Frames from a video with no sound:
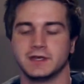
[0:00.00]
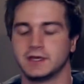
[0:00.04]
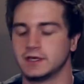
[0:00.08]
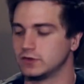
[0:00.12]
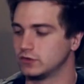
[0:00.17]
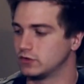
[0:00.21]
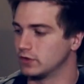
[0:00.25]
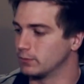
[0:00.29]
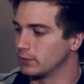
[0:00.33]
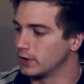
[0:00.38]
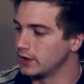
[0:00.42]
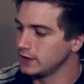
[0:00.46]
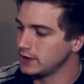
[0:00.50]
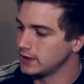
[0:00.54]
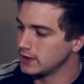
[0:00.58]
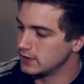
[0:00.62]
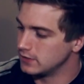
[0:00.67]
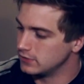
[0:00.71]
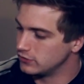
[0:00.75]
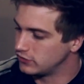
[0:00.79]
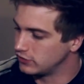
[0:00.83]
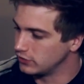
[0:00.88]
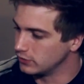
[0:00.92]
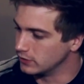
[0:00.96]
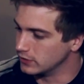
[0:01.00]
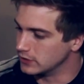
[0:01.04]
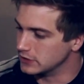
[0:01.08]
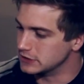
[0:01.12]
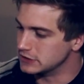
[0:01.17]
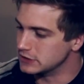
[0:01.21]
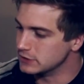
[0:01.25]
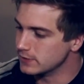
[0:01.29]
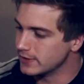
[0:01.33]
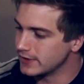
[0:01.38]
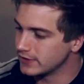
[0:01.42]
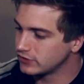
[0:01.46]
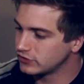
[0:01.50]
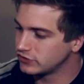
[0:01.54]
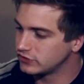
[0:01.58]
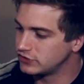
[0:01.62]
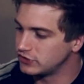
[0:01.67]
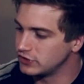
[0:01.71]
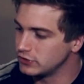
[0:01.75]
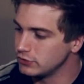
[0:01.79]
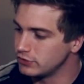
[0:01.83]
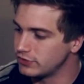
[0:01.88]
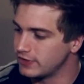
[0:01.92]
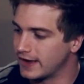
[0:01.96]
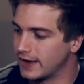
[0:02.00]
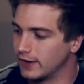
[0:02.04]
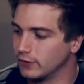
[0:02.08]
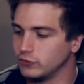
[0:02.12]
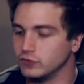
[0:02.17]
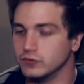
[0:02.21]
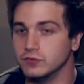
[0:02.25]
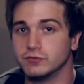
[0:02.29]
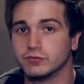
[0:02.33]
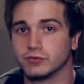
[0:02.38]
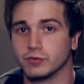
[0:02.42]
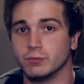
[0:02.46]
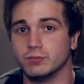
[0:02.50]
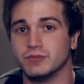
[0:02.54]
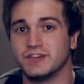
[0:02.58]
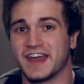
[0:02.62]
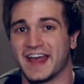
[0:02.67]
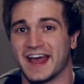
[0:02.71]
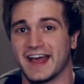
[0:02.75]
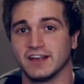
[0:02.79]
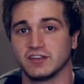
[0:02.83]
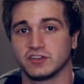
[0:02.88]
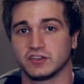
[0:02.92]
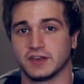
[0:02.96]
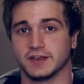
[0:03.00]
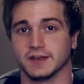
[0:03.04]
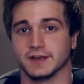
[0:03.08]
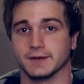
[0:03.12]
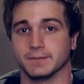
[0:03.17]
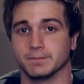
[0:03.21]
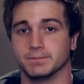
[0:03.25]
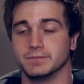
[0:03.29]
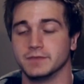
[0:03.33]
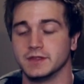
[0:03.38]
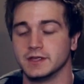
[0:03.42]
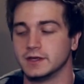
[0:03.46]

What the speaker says: So I'm running it into a US 2000 from Tascam.